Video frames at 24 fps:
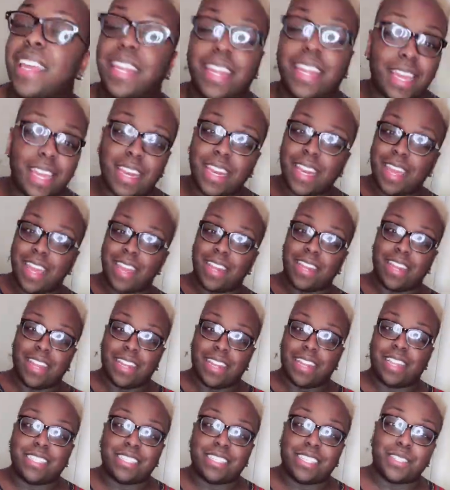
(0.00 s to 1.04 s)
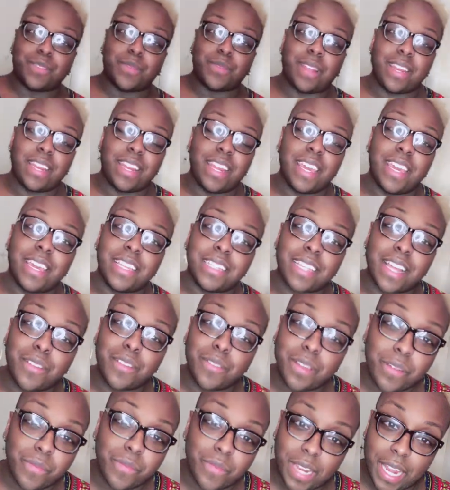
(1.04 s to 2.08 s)
and that's just what it is. I
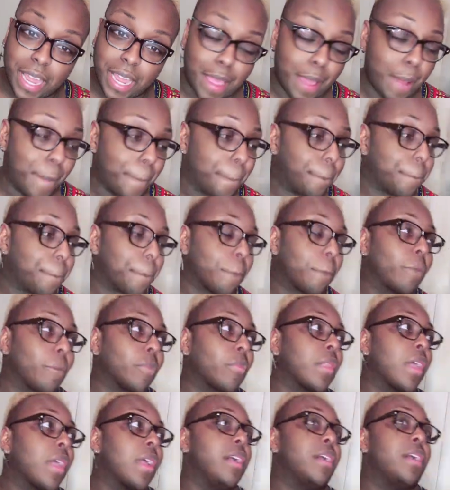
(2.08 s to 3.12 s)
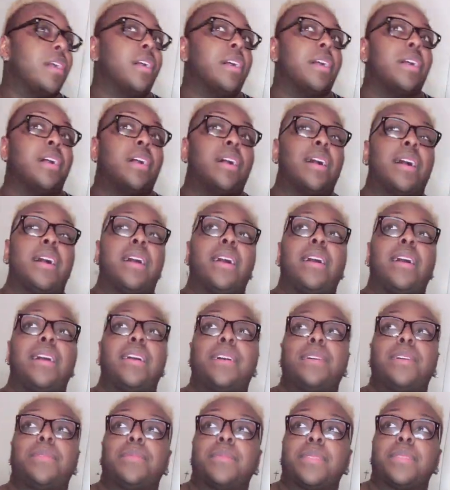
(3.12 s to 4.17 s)
don't give a damn.
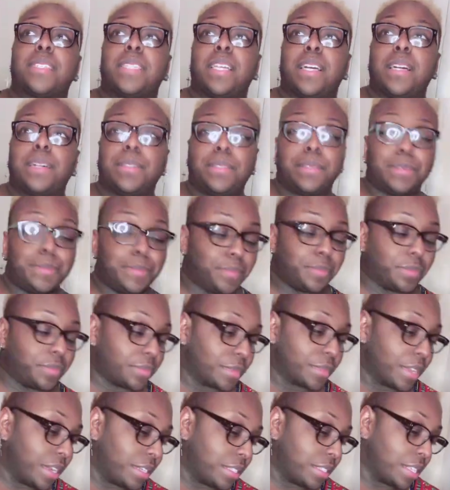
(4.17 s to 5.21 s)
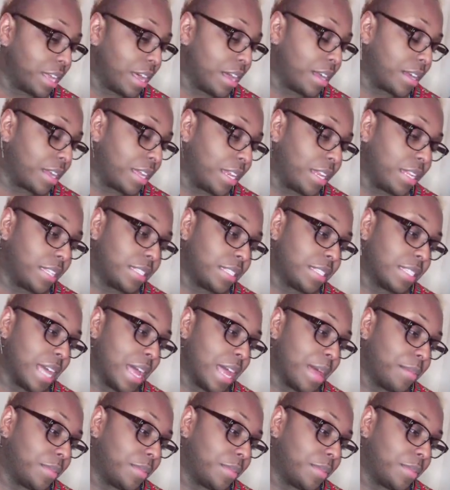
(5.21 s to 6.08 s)
So they're talking, and